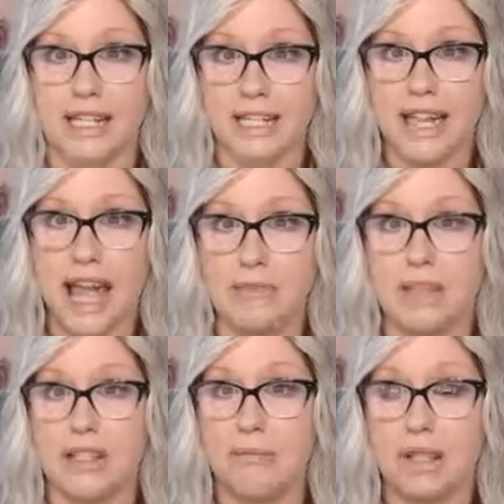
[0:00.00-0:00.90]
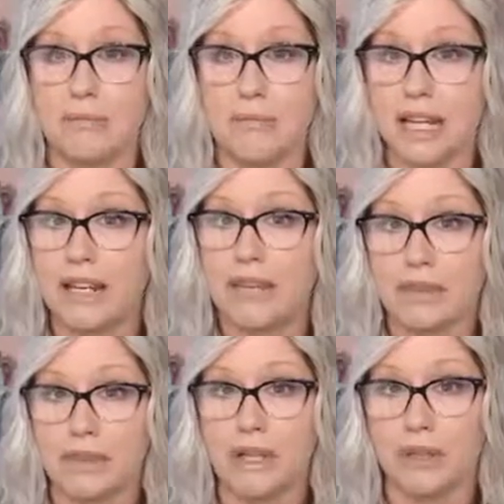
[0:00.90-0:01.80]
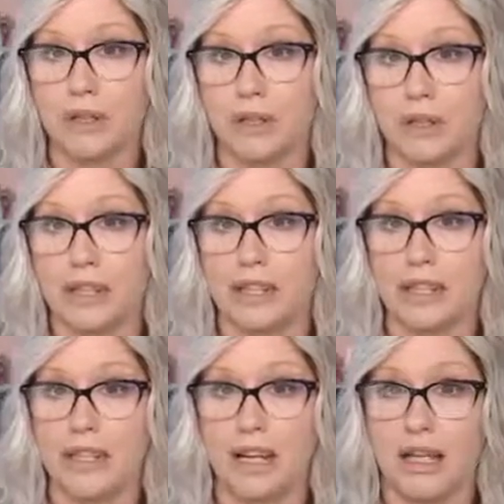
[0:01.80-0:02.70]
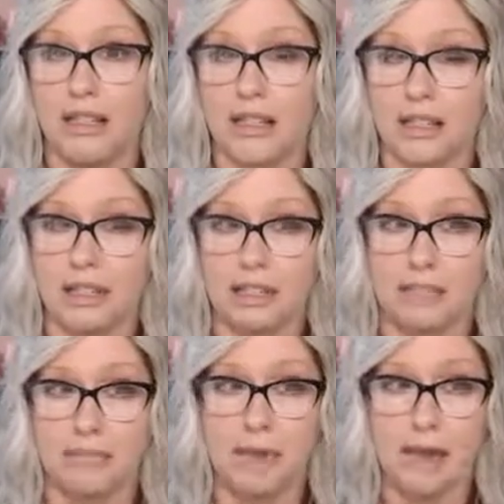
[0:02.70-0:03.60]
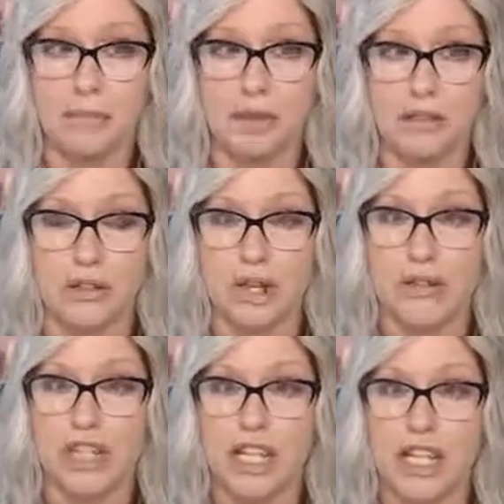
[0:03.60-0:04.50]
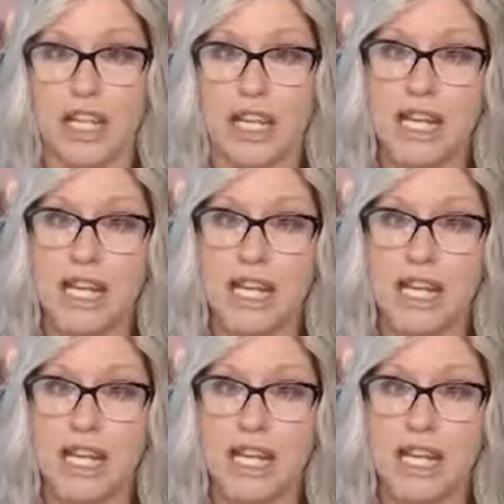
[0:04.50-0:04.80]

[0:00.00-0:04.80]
this happens with many of the women I work with on my personal coaching,